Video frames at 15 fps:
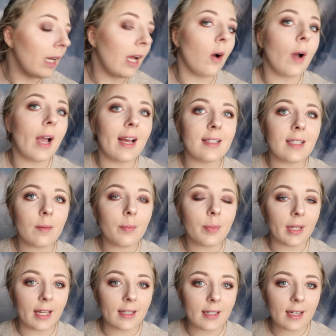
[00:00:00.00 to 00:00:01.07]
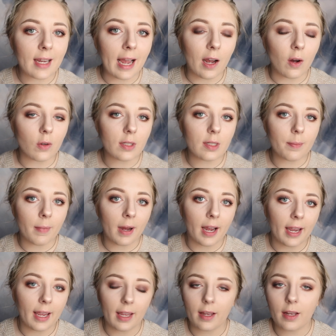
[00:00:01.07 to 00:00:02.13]
Now, as I'm blending out
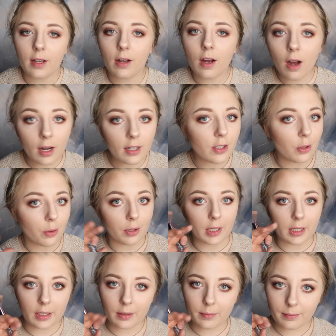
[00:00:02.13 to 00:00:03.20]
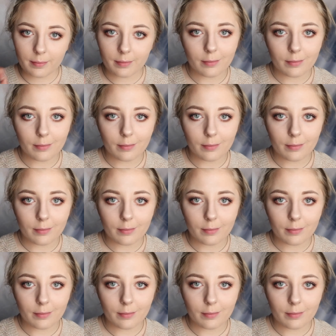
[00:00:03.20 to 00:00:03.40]
my contour